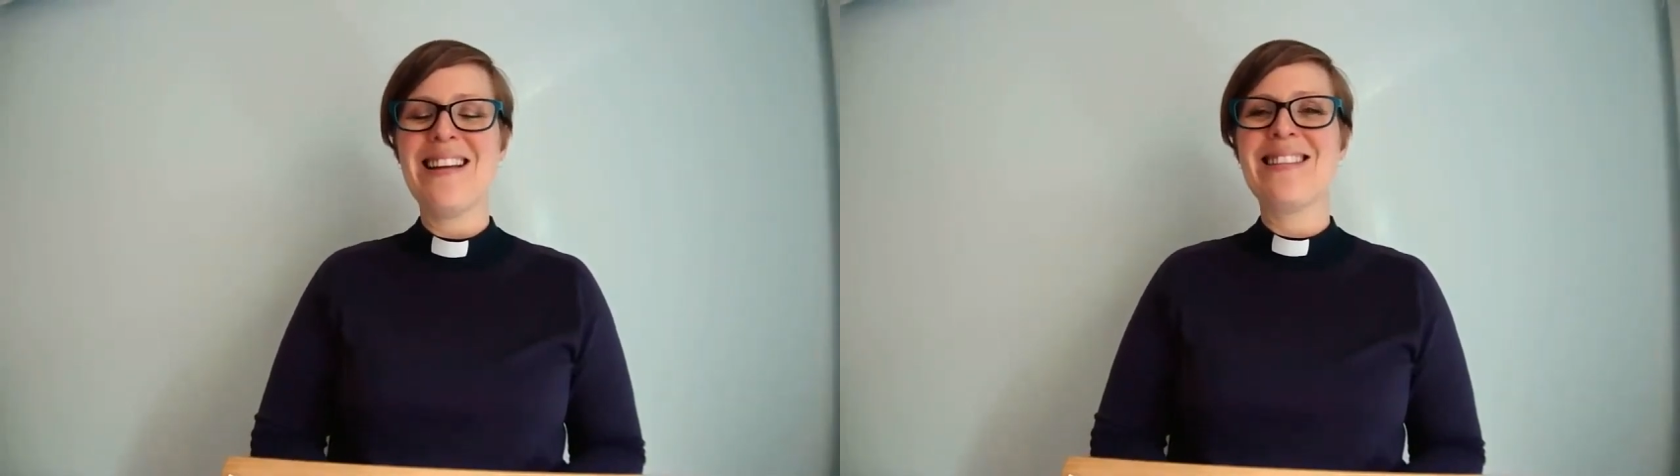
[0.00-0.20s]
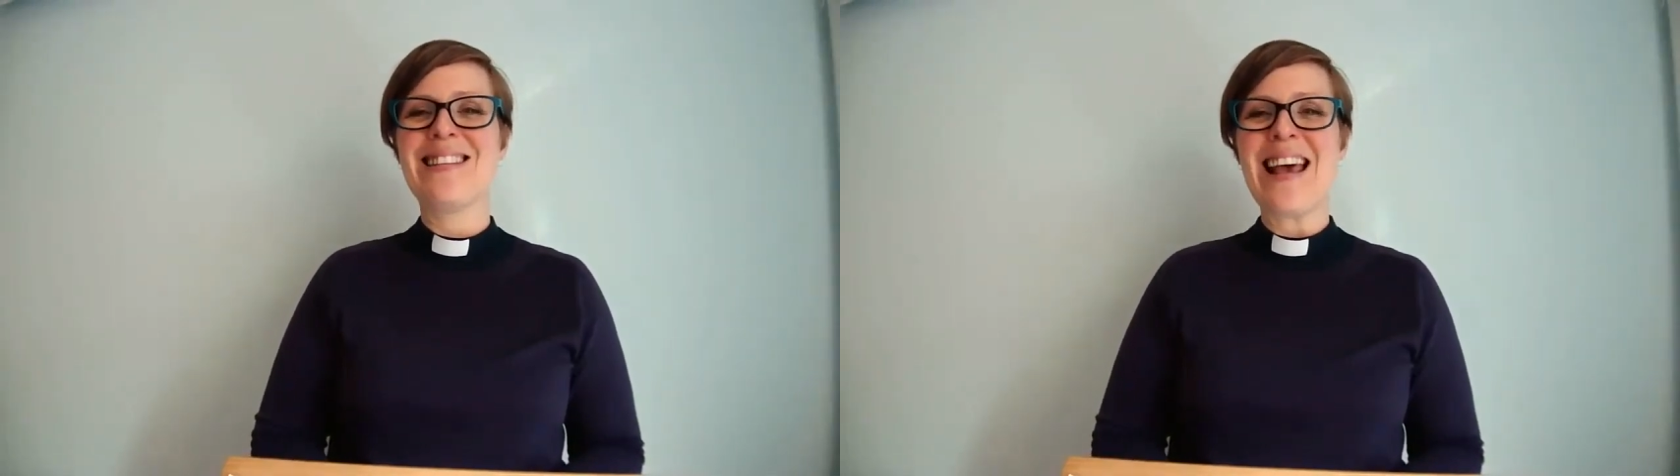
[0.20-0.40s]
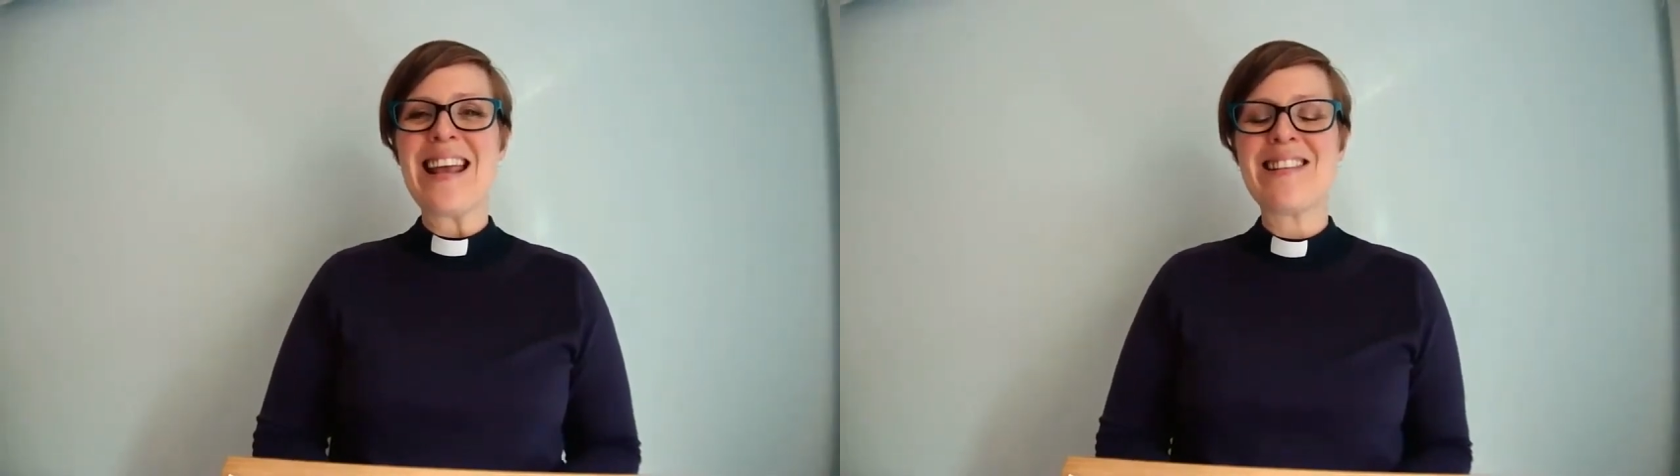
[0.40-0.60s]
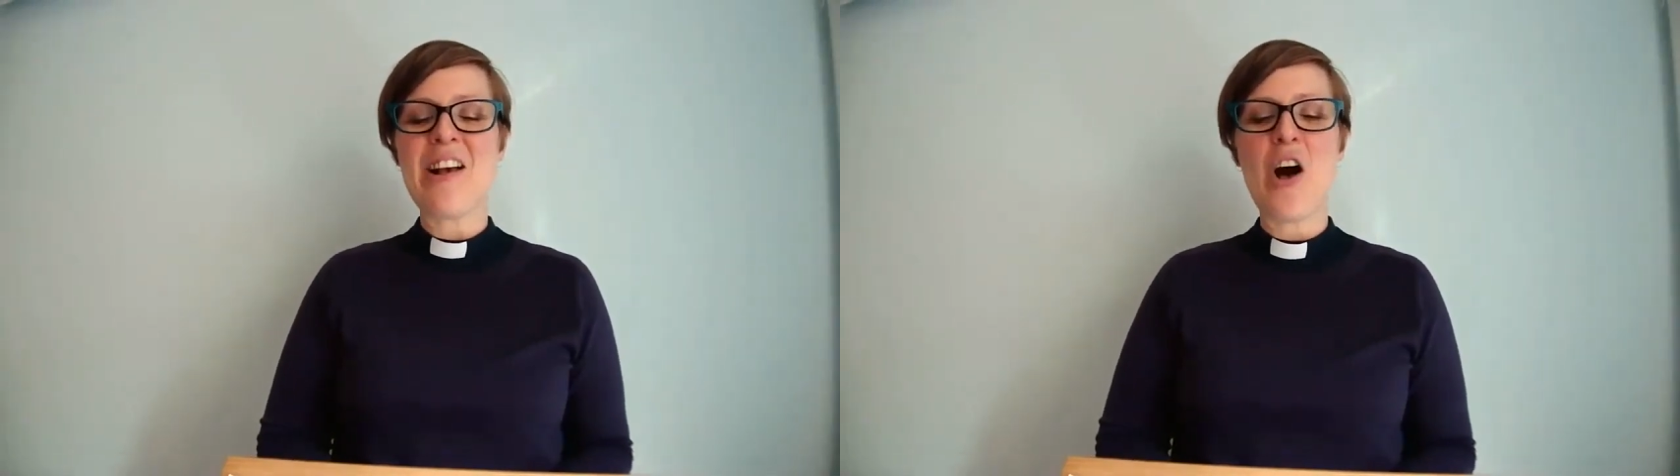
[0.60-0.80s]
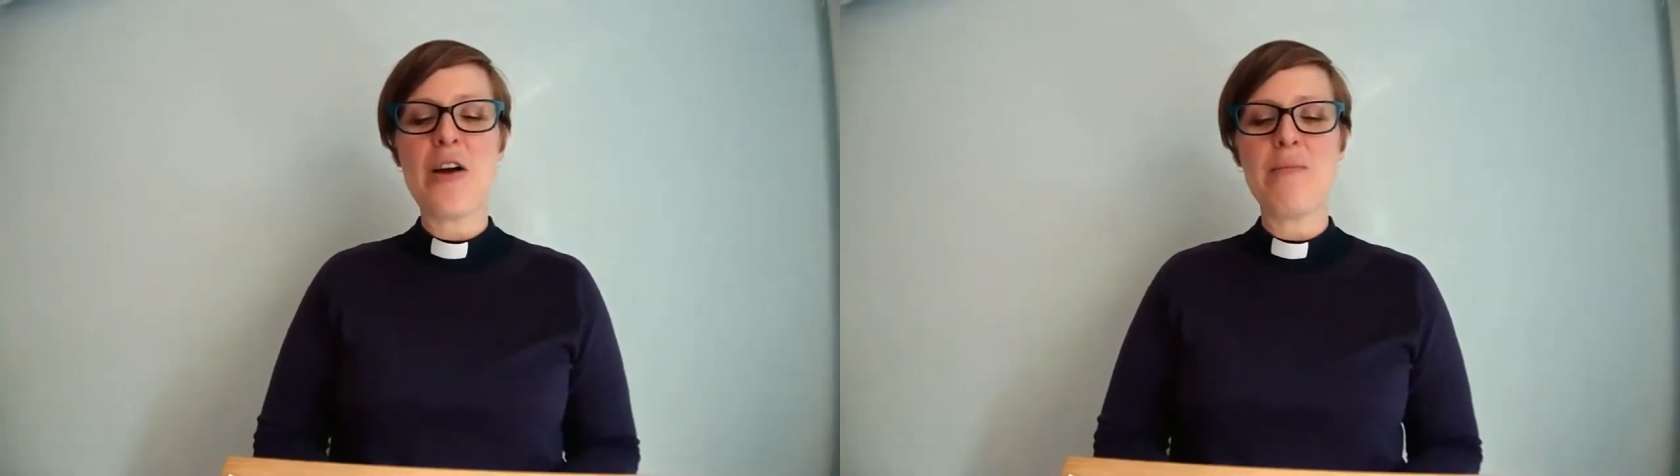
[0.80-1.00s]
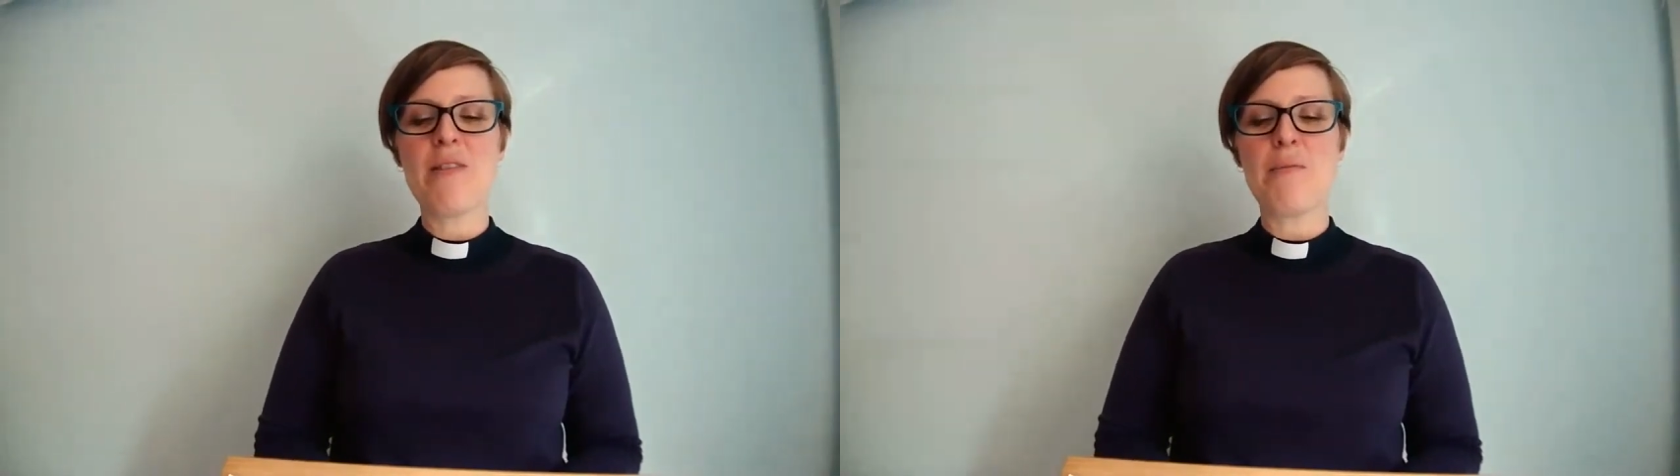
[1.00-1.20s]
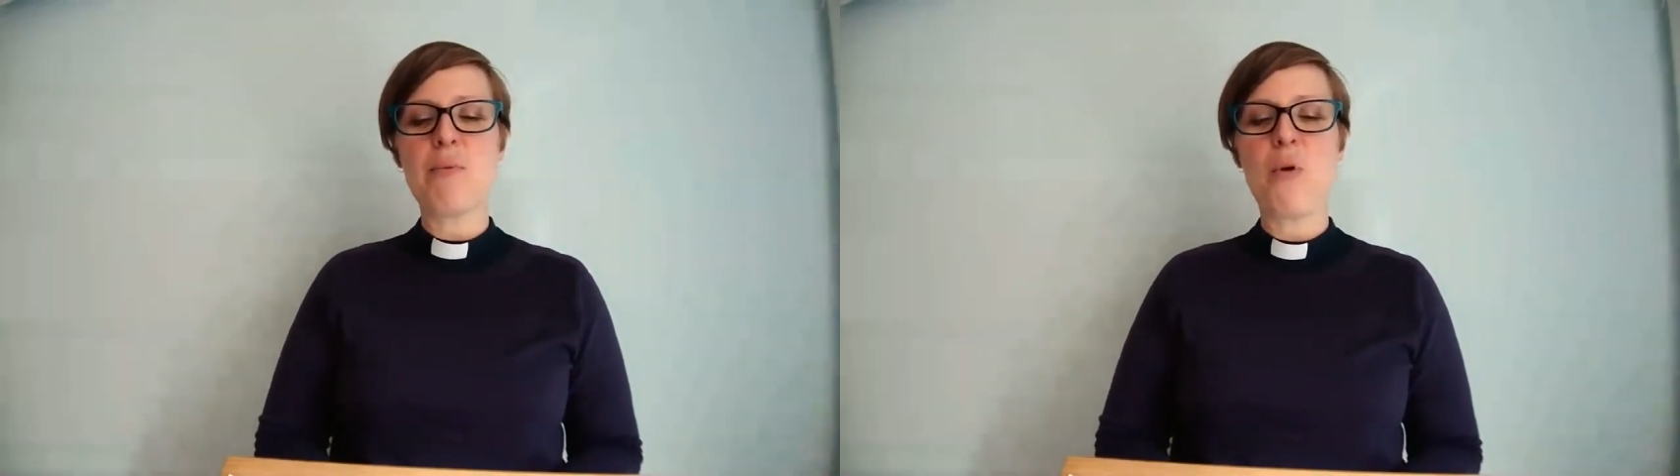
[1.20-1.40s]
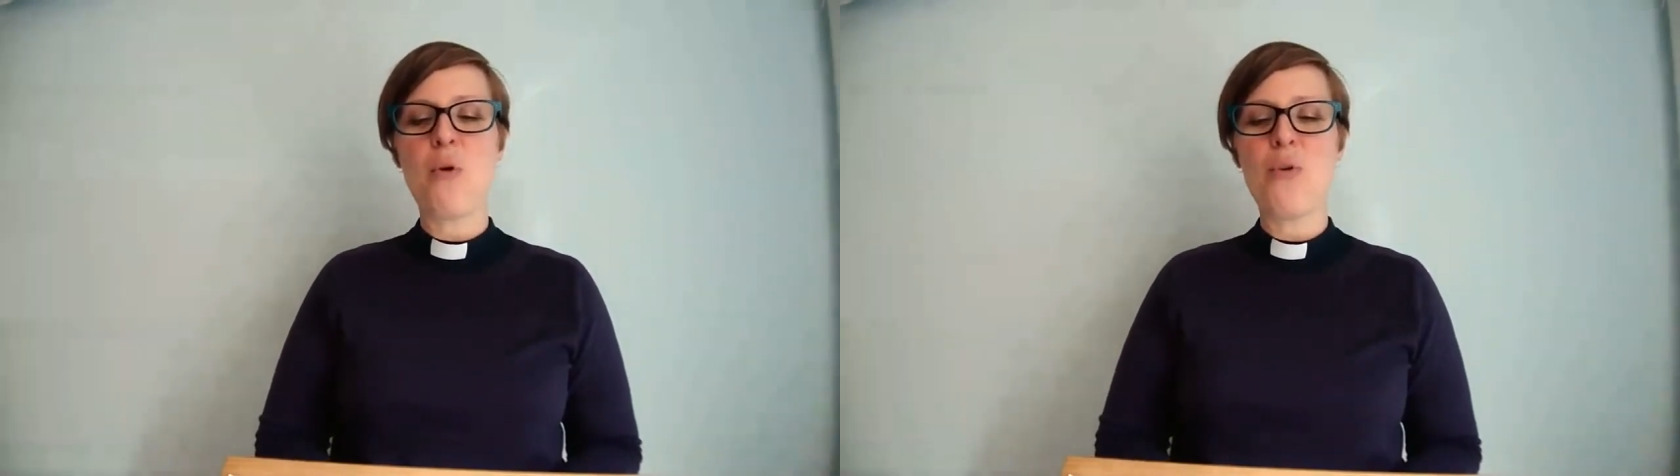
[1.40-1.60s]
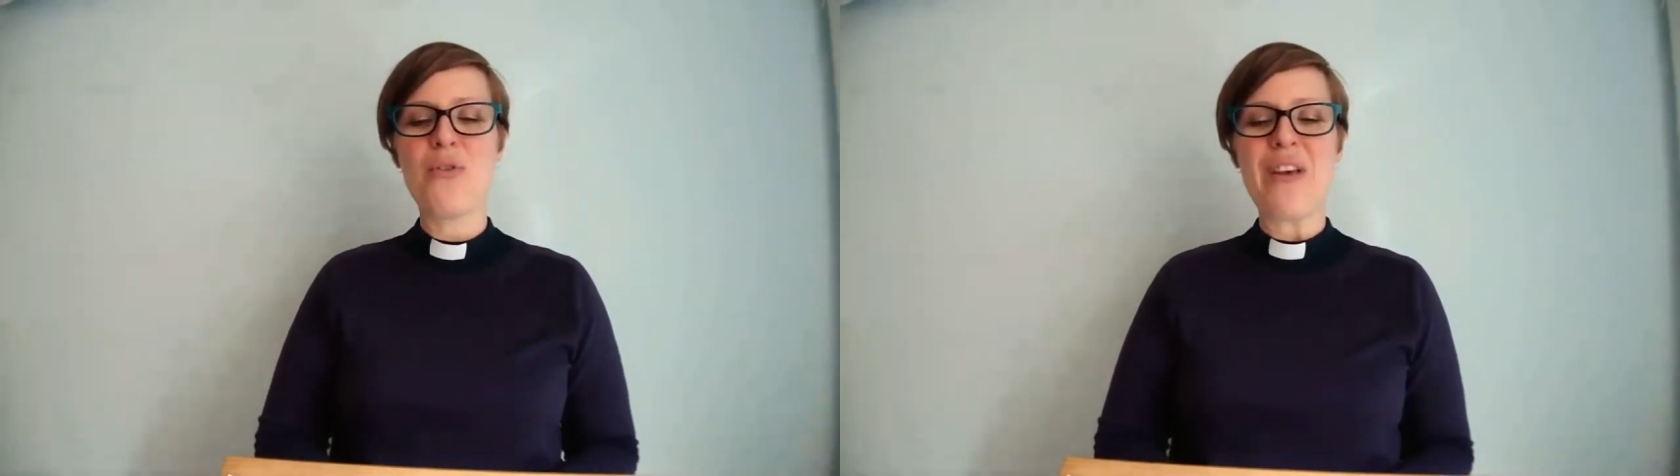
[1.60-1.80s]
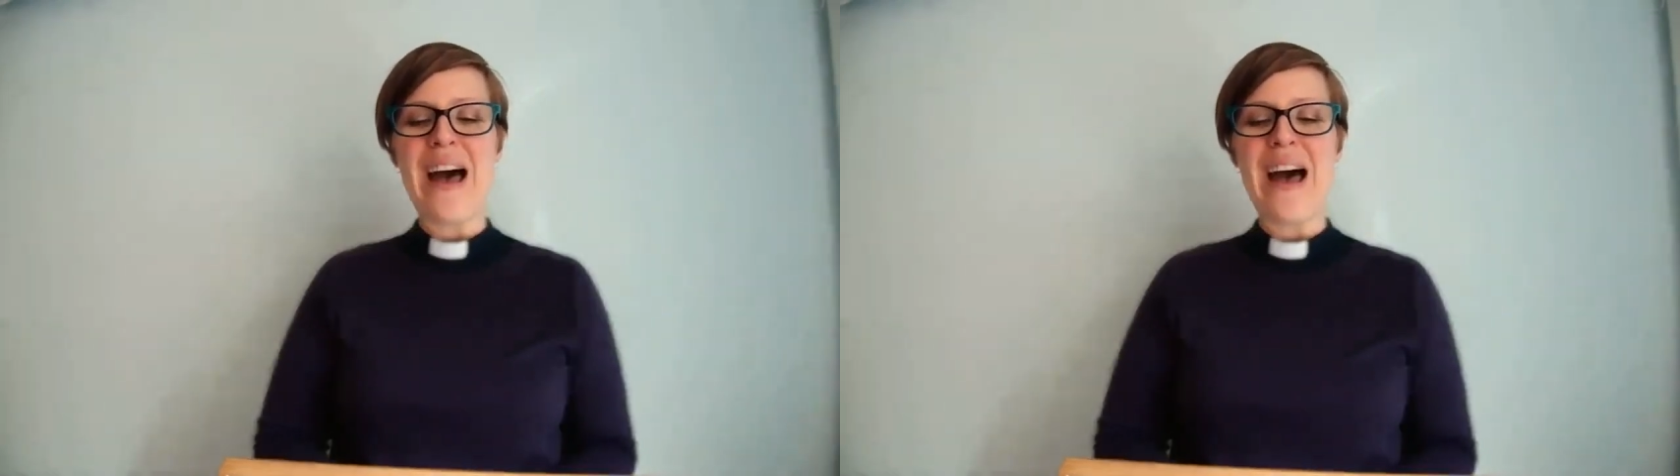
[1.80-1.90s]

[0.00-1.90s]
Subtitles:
to take time to pause